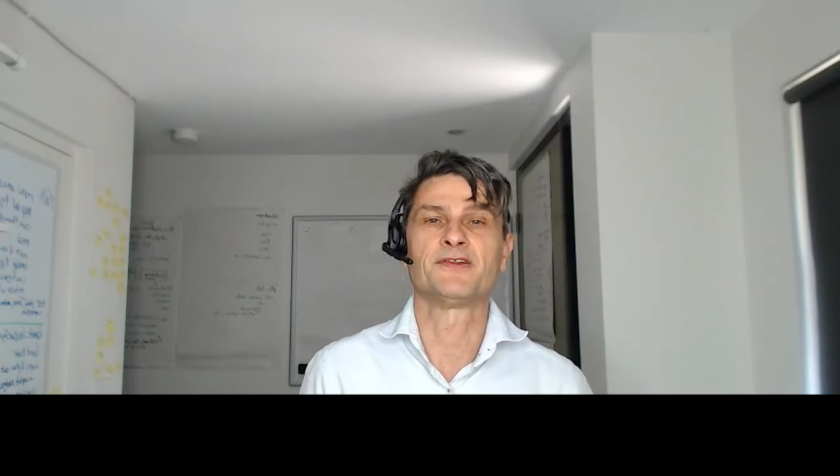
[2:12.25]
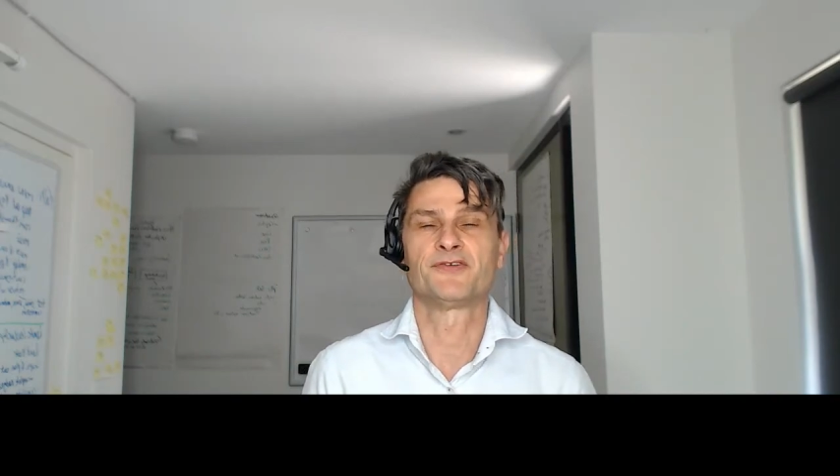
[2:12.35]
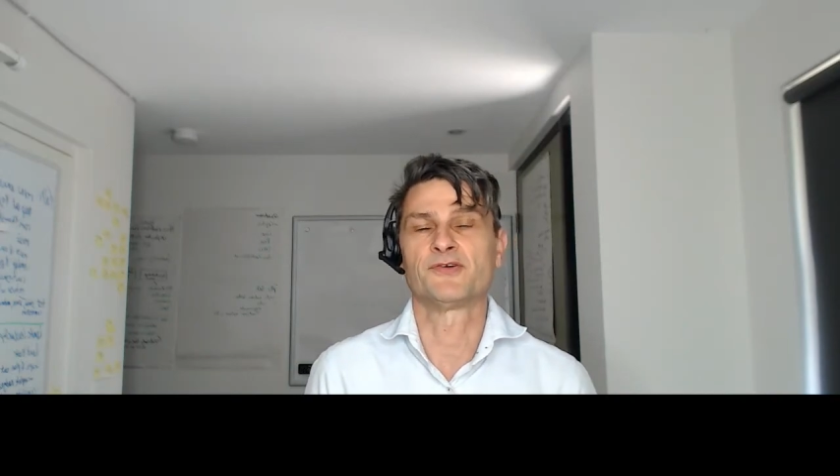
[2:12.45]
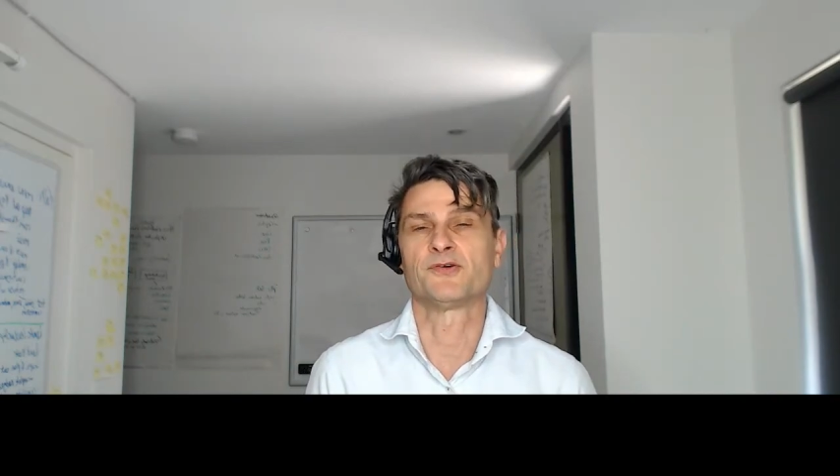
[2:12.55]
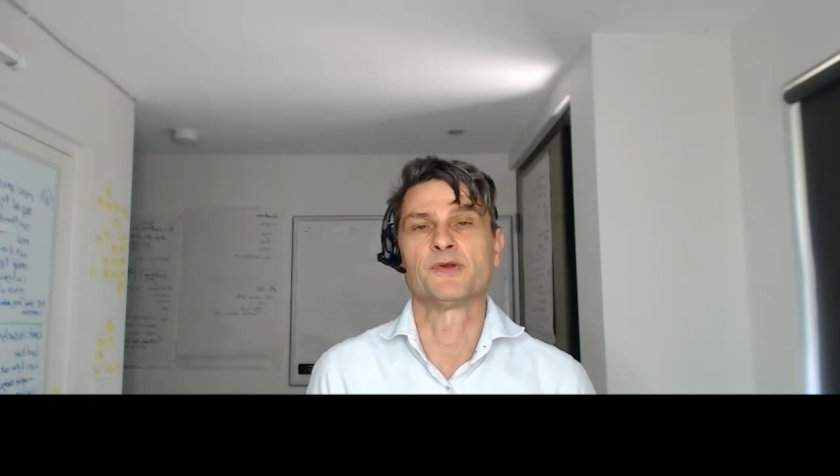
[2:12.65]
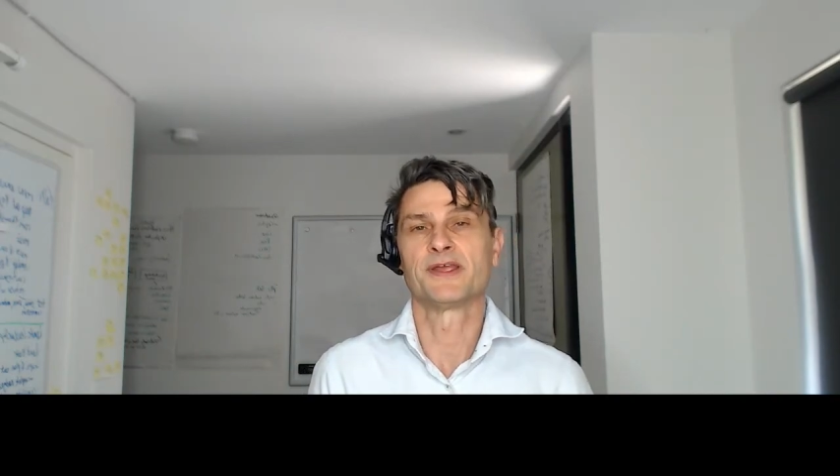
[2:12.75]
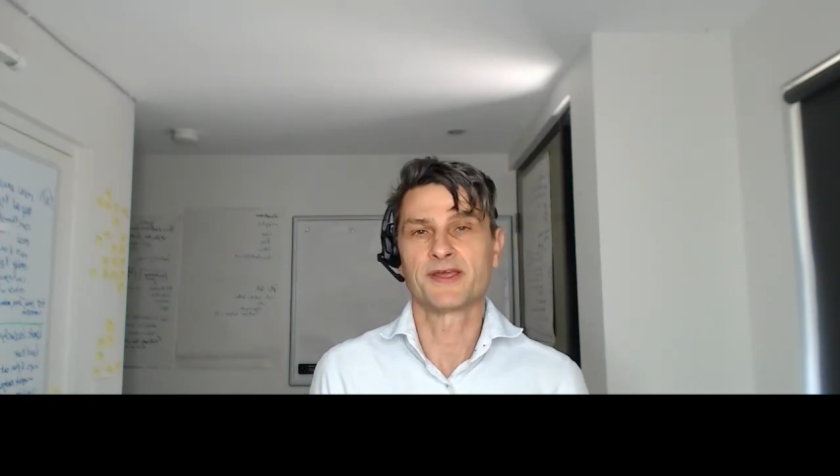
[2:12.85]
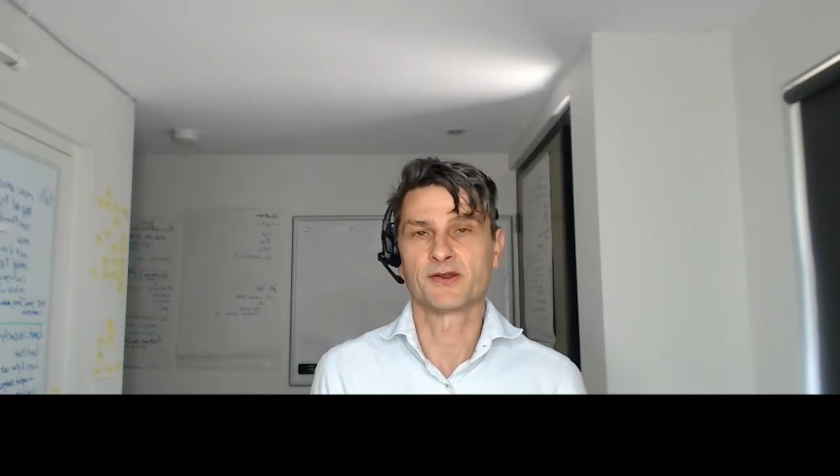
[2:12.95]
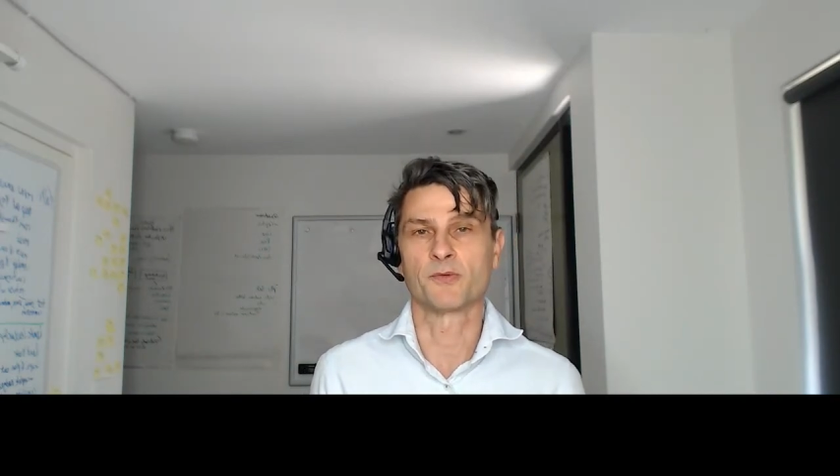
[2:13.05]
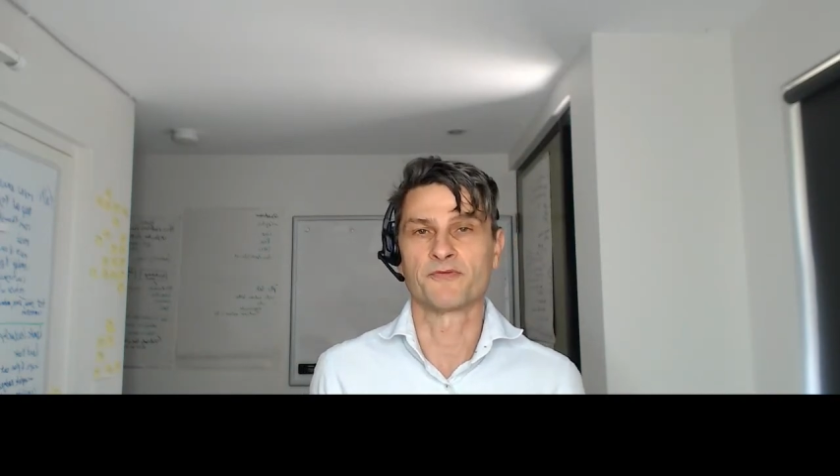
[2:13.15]
to
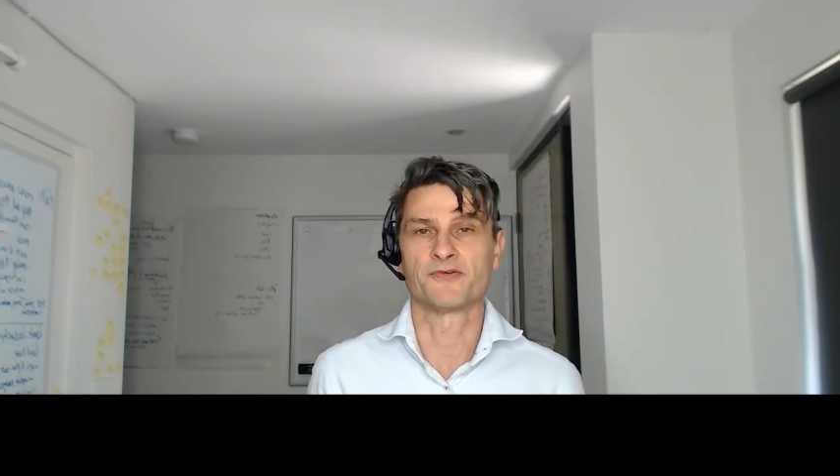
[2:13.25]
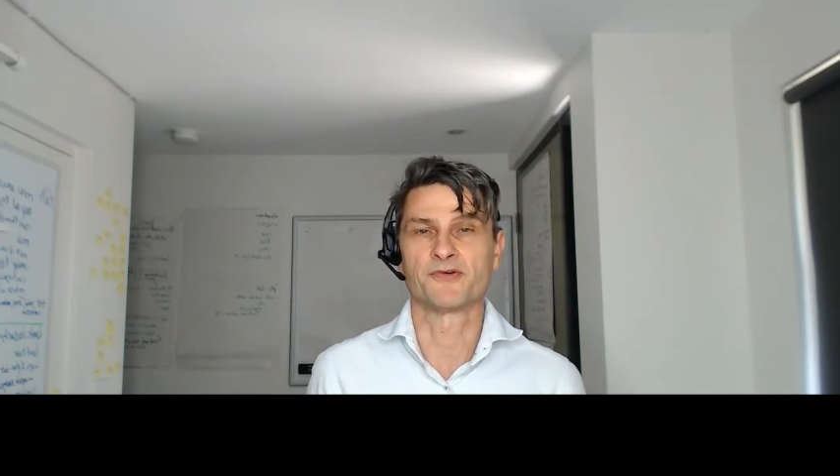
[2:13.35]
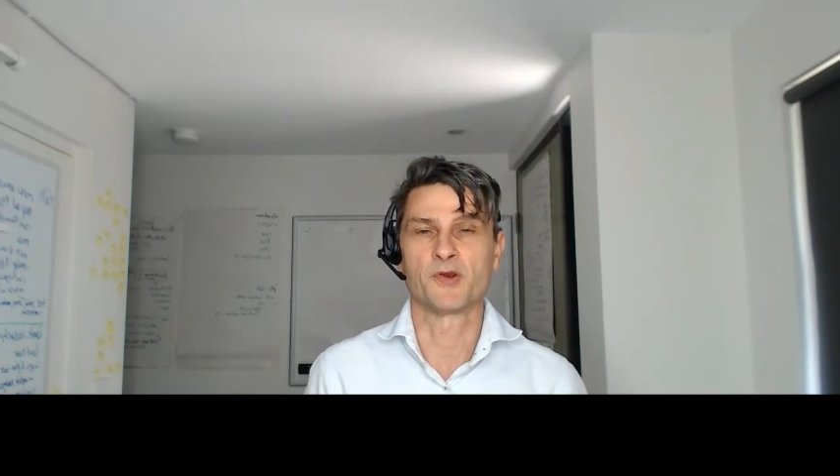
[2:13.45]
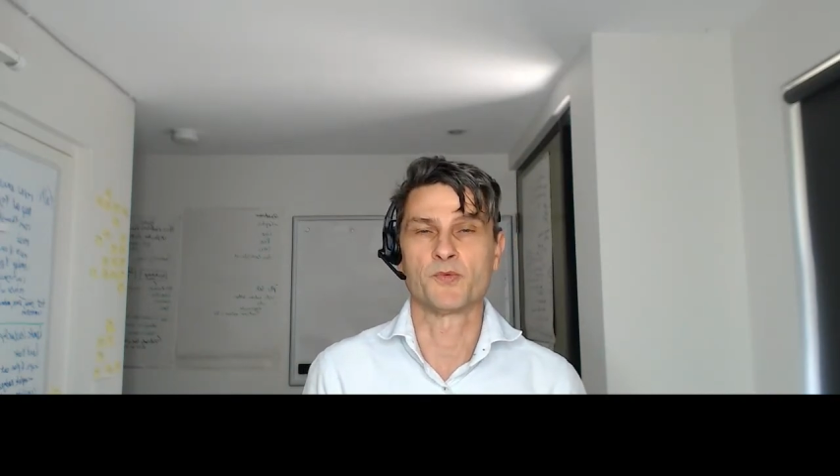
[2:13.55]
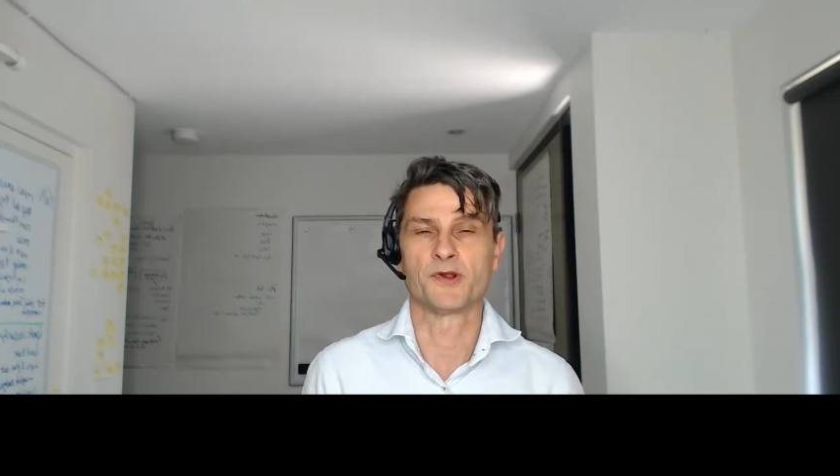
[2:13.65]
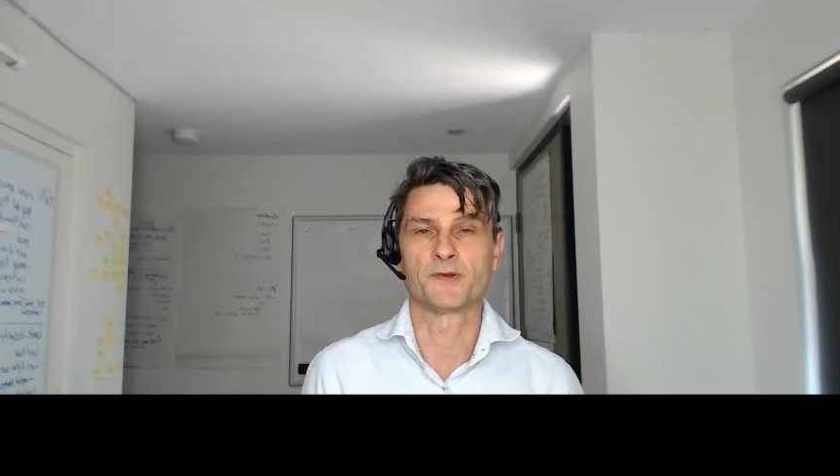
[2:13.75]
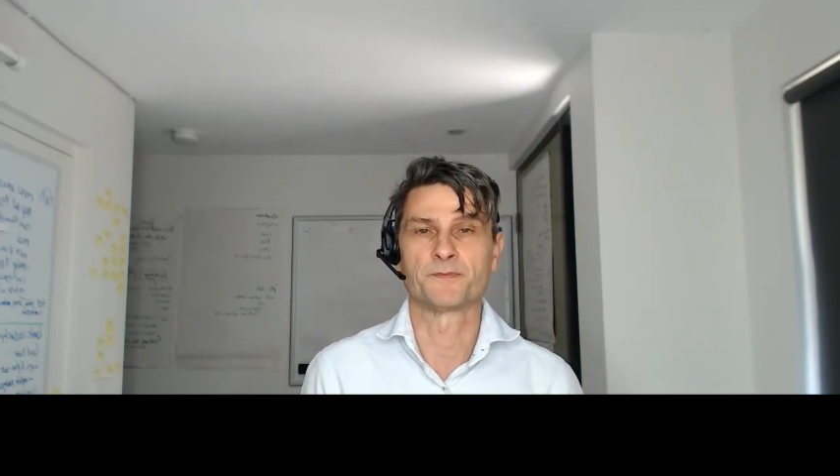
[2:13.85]
get on with your own work.